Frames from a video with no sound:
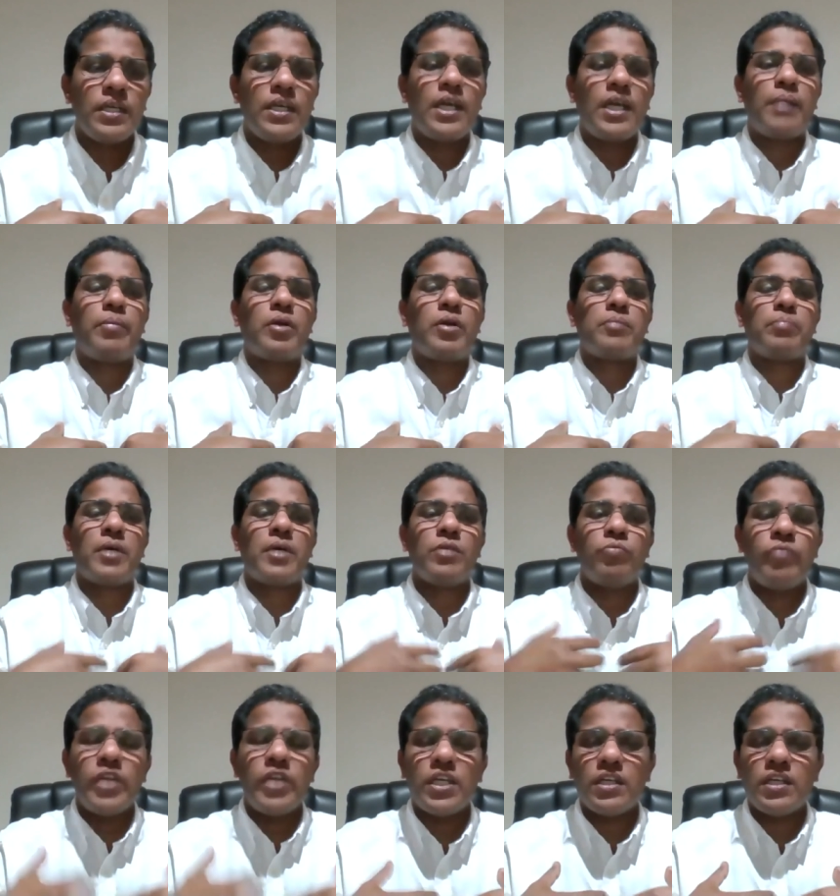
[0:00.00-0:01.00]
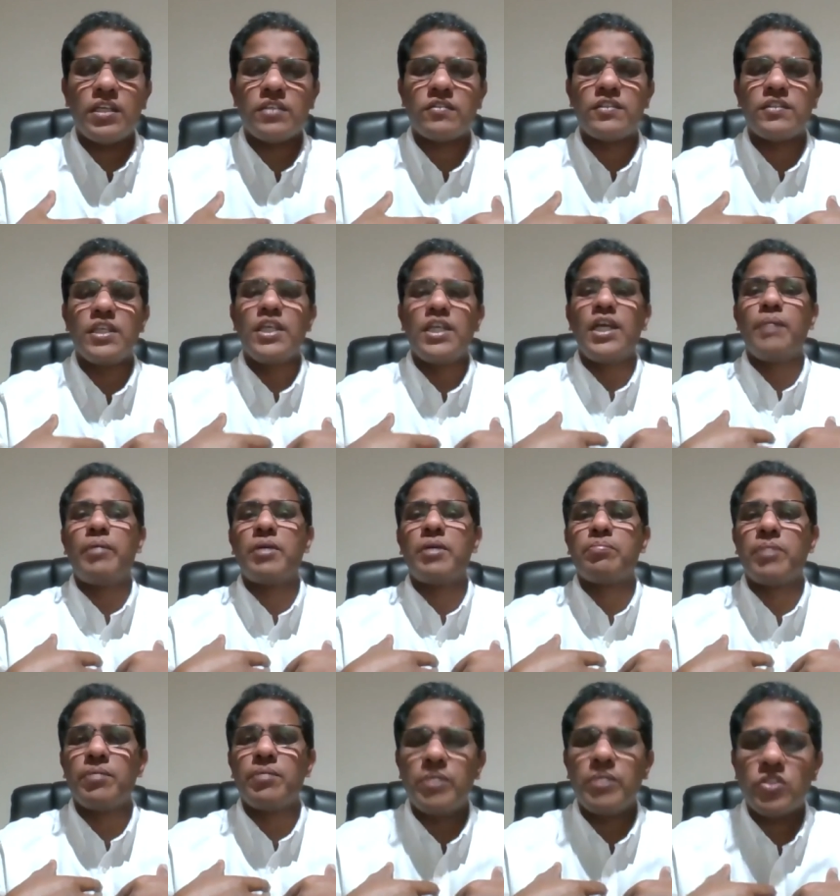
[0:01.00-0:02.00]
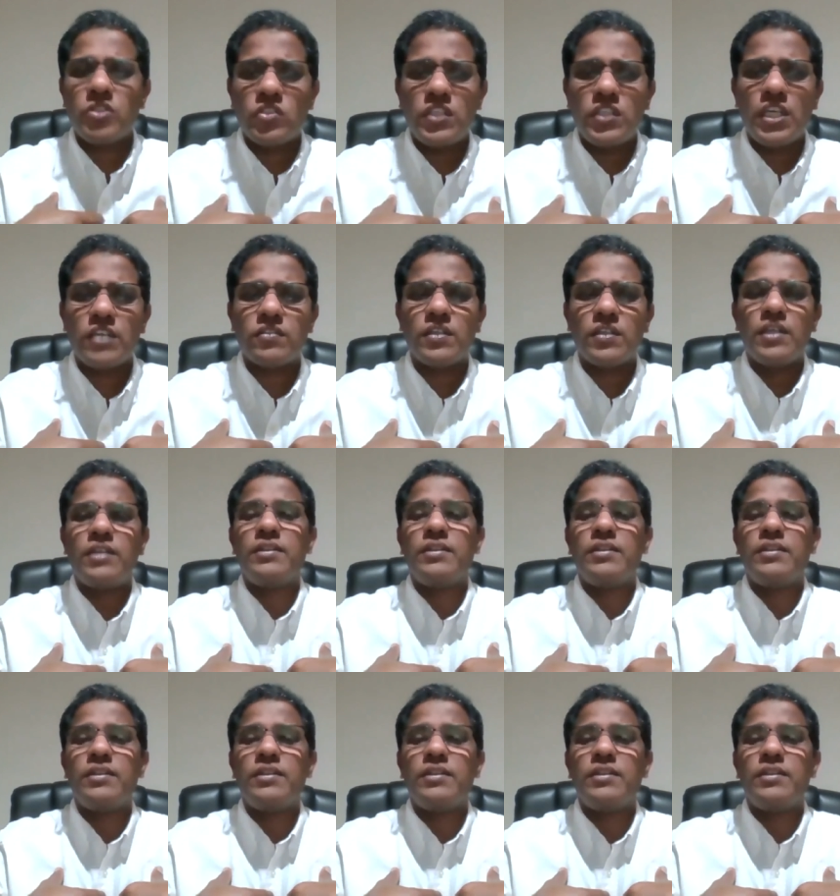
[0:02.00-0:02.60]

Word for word: about my weakness, about my mistakes,